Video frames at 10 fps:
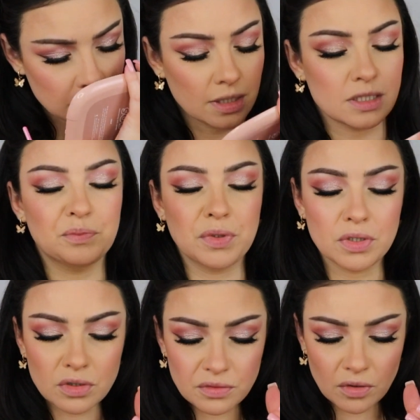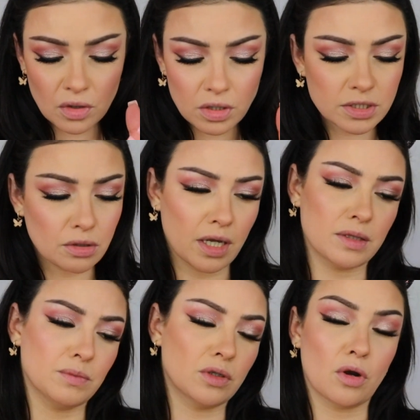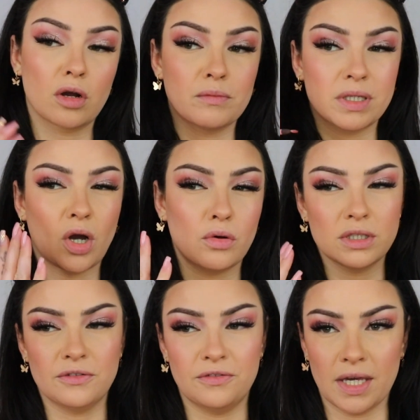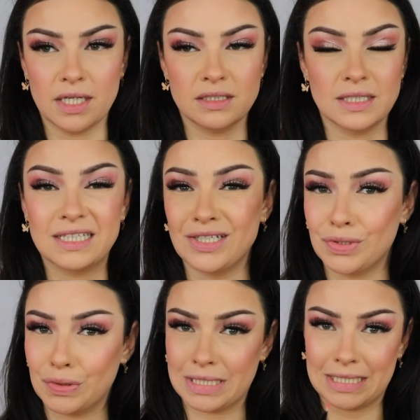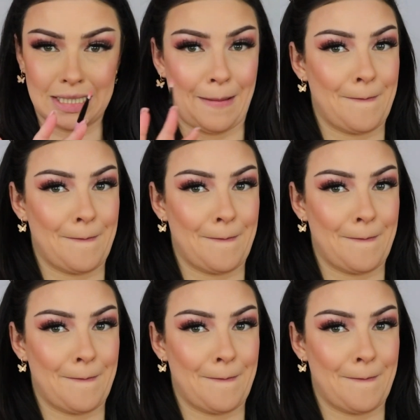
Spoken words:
It's beautiful, don't get me wrong, but on the face it looks